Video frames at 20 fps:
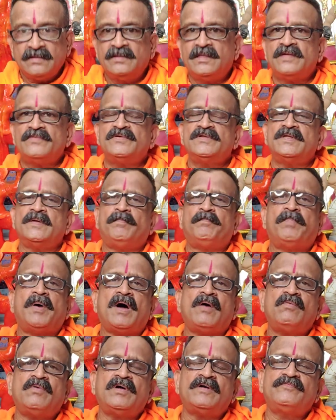there was a
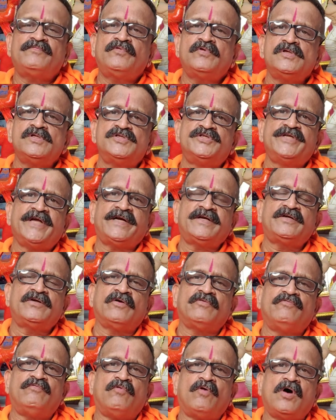powerful
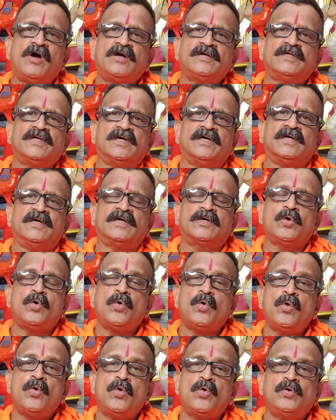jet of water,
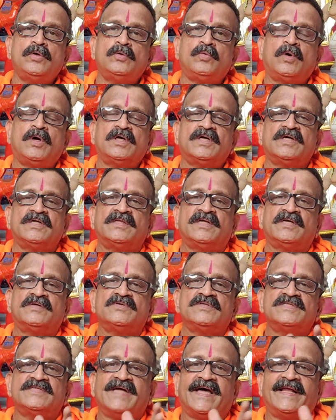cold water
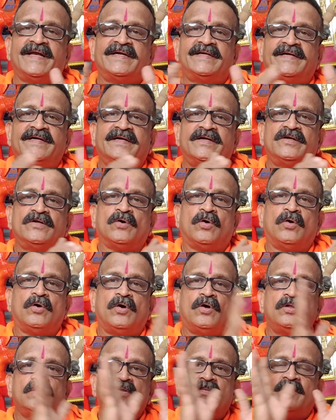that was directed at
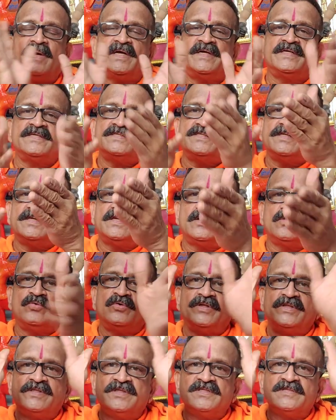all the monkeys,
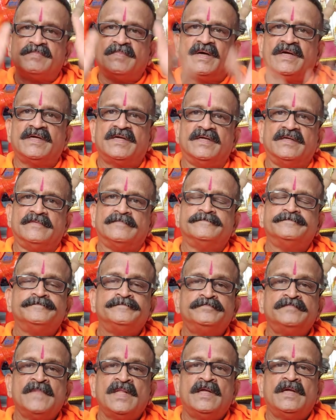including this monkey.
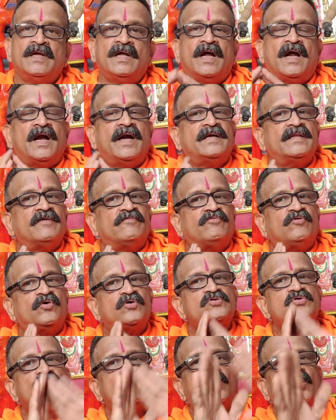And the
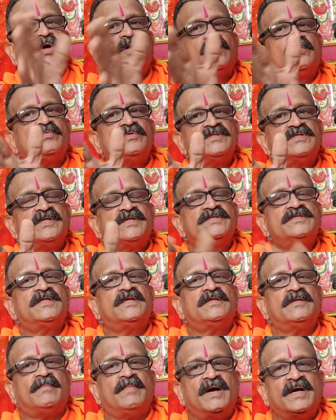force of the water was such
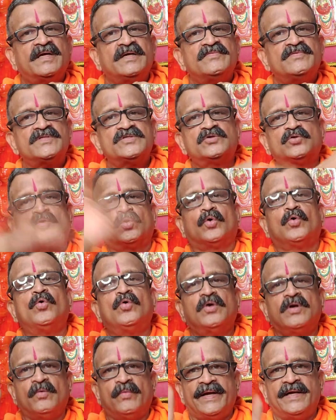that the monkey was
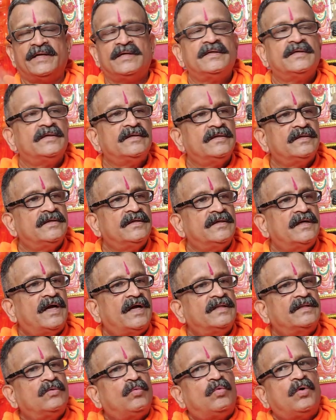thrown away.
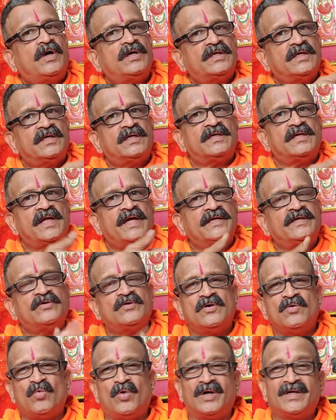And the water, like,
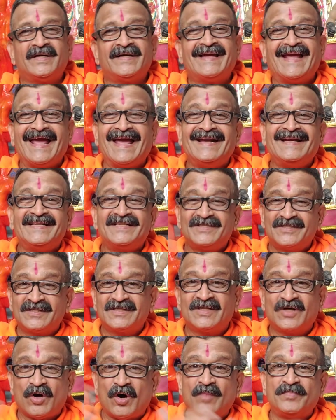you know, water
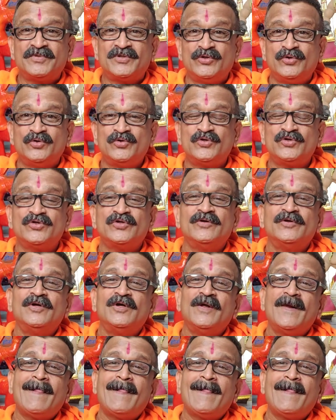cannons cops use.